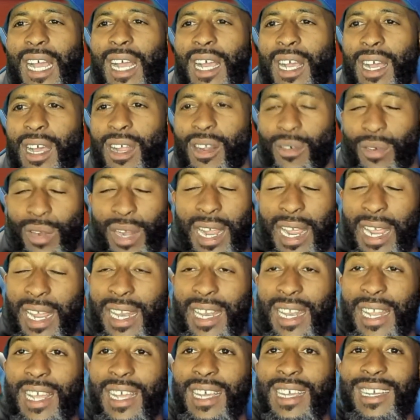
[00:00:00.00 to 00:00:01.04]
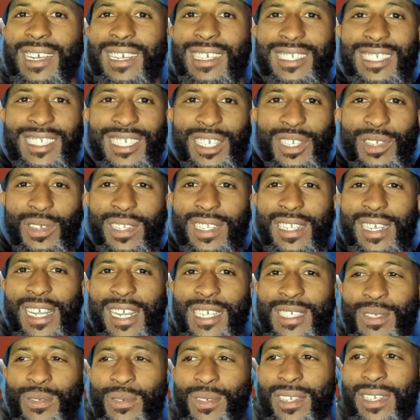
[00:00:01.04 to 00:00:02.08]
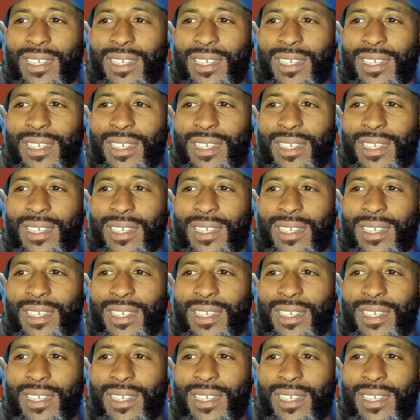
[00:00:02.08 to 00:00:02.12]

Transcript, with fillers: Right? I'll see you on the next one.